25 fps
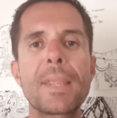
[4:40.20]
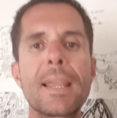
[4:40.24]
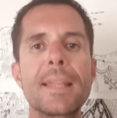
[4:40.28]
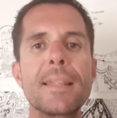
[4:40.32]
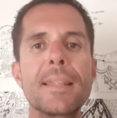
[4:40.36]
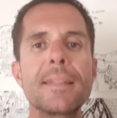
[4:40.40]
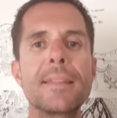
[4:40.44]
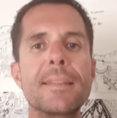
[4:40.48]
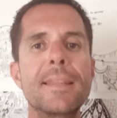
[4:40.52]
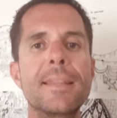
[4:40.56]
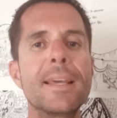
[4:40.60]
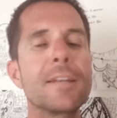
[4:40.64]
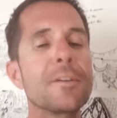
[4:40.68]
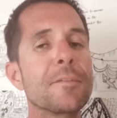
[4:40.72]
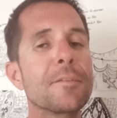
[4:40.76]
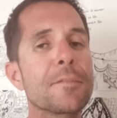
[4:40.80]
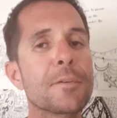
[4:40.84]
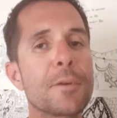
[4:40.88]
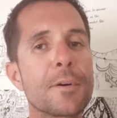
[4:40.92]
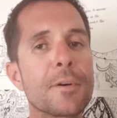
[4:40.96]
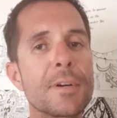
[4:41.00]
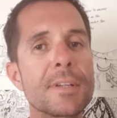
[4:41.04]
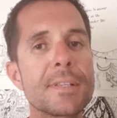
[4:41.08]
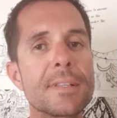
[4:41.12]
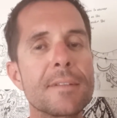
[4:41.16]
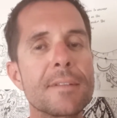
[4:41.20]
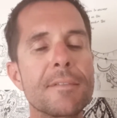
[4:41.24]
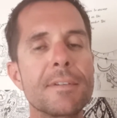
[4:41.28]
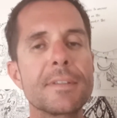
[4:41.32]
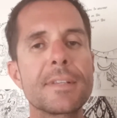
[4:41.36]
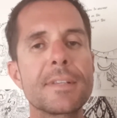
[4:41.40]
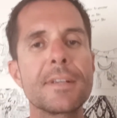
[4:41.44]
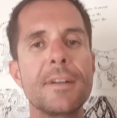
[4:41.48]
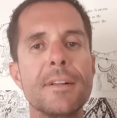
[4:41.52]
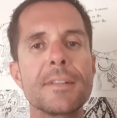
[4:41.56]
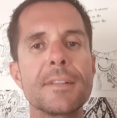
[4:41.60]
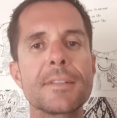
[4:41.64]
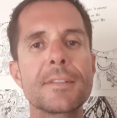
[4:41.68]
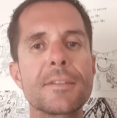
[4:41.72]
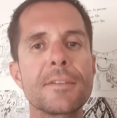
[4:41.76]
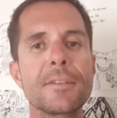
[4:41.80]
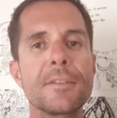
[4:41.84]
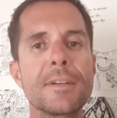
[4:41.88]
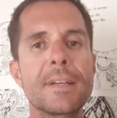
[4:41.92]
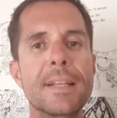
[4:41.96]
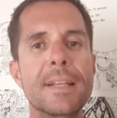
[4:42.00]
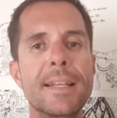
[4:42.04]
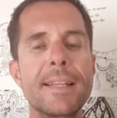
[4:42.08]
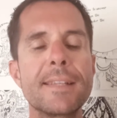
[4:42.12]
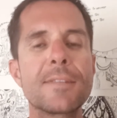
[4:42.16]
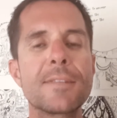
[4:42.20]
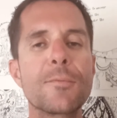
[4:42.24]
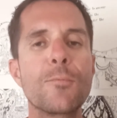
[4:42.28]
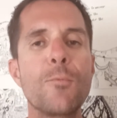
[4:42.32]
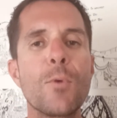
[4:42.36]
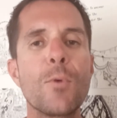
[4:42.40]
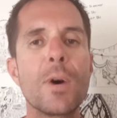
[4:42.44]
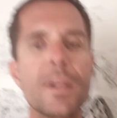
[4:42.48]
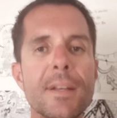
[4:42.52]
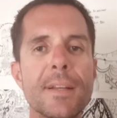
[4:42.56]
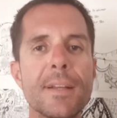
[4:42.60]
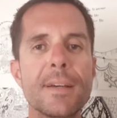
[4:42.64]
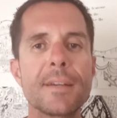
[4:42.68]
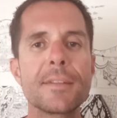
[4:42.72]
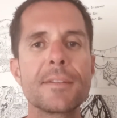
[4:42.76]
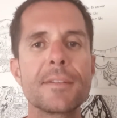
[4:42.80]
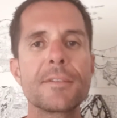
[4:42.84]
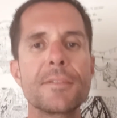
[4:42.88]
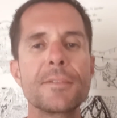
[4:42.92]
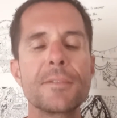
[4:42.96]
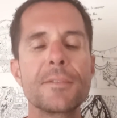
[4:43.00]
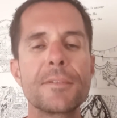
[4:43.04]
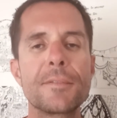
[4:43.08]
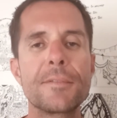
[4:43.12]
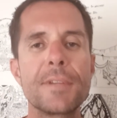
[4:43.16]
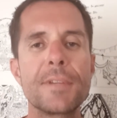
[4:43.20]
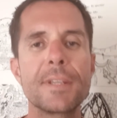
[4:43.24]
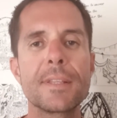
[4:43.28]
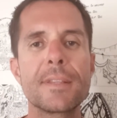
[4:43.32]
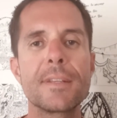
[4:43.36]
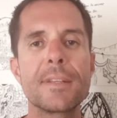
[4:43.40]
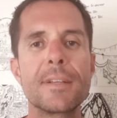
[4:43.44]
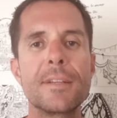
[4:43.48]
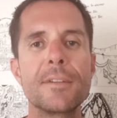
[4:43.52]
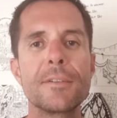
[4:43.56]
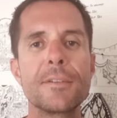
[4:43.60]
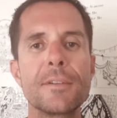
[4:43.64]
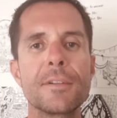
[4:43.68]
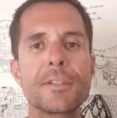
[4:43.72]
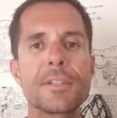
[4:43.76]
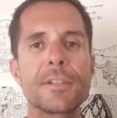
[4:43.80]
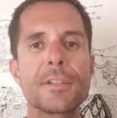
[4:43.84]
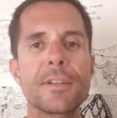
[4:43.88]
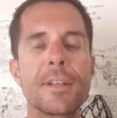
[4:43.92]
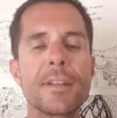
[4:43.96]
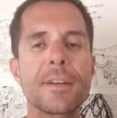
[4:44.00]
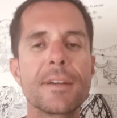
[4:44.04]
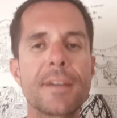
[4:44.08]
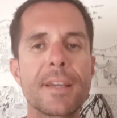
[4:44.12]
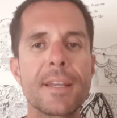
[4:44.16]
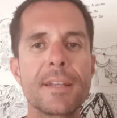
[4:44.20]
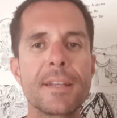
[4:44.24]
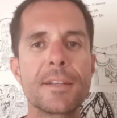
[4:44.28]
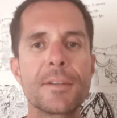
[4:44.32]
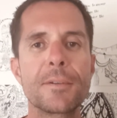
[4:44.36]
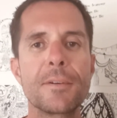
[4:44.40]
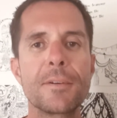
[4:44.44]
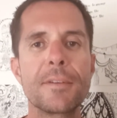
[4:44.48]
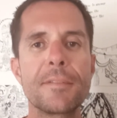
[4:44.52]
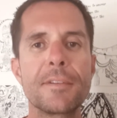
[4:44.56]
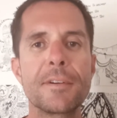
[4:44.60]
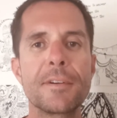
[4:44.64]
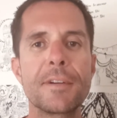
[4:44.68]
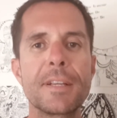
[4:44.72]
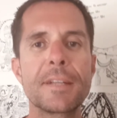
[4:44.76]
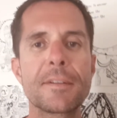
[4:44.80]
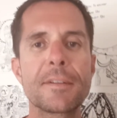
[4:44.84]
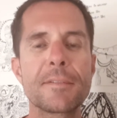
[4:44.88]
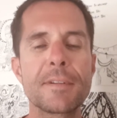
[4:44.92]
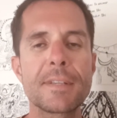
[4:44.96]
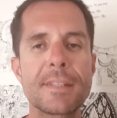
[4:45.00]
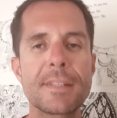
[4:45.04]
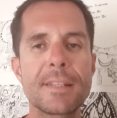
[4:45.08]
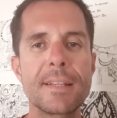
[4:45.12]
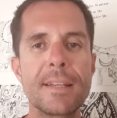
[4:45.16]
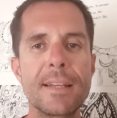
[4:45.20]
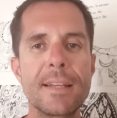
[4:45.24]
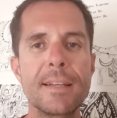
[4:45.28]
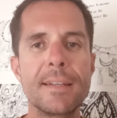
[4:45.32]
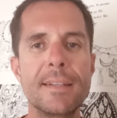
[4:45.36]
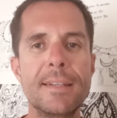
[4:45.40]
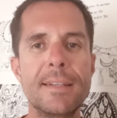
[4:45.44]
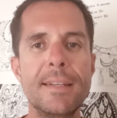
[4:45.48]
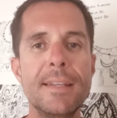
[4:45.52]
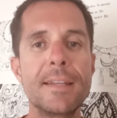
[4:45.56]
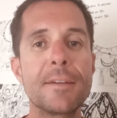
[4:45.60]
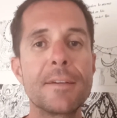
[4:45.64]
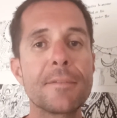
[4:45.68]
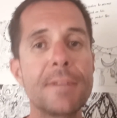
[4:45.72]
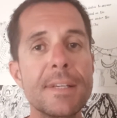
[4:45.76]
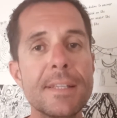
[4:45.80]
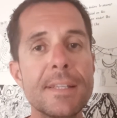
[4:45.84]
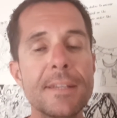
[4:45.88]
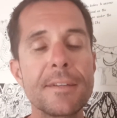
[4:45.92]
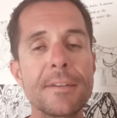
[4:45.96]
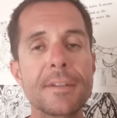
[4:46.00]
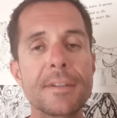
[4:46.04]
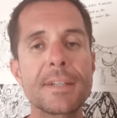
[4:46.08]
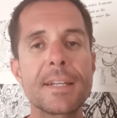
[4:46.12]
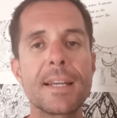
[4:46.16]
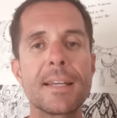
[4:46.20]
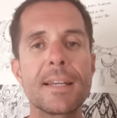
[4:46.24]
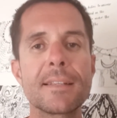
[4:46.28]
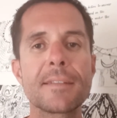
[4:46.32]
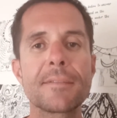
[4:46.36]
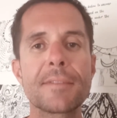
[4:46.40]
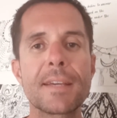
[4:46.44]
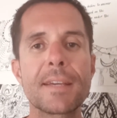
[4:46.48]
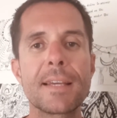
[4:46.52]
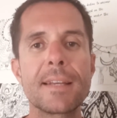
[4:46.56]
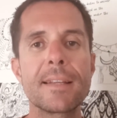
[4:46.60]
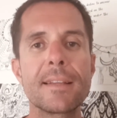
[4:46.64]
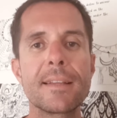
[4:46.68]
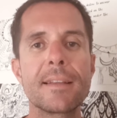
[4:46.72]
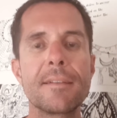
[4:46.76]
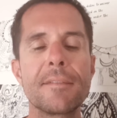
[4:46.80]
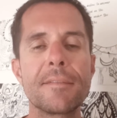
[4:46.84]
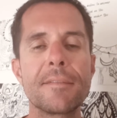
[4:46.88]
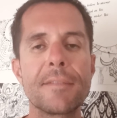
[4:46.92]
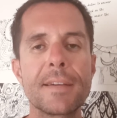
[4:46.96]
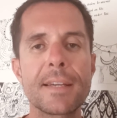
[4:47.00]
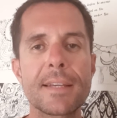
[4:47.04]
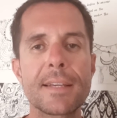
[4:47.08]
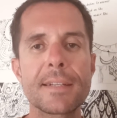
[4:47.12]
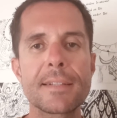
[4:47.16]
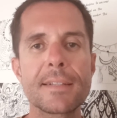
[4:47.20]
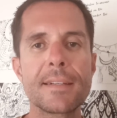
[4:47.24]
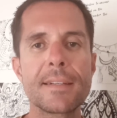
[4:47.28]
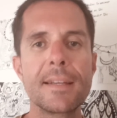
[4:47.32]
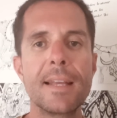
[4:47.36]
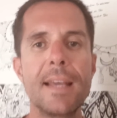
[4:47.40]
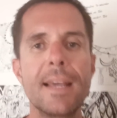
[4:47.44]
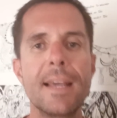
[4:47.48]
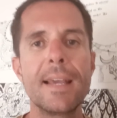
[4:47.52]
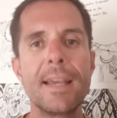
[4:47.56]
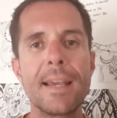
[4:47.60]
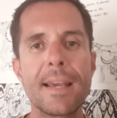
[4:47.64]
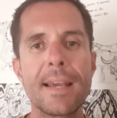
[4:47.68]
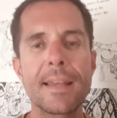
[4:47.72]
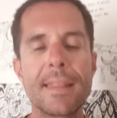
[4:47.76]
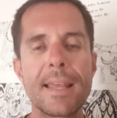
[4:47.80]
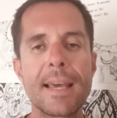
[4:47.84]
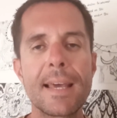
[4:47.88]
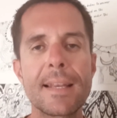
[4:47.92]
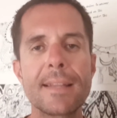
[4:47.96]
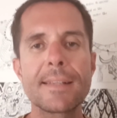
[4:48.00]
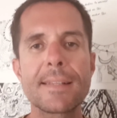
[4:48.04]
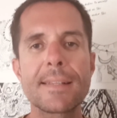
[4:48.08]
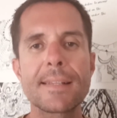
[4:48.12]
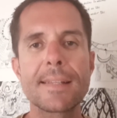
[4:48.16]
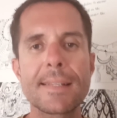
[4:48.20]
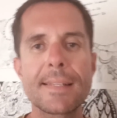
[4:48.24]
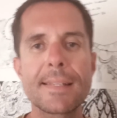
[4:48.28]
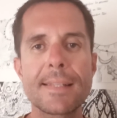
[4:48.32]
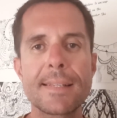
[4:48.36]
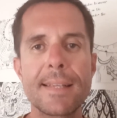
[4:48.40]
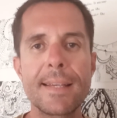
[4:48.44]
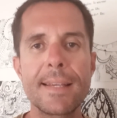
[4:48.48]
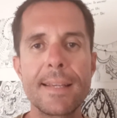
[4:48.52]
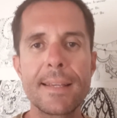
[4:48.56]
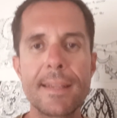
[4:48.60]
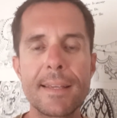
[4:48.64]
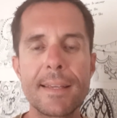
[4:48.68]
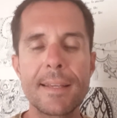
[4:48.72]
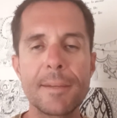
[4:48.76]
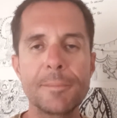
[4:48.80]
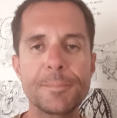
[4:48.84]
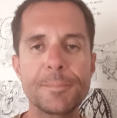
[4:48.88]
Then, of course, there is also at least one other nutrient that you should look into if you're interested in decreasing your chance of getting an infection, and that is zinc.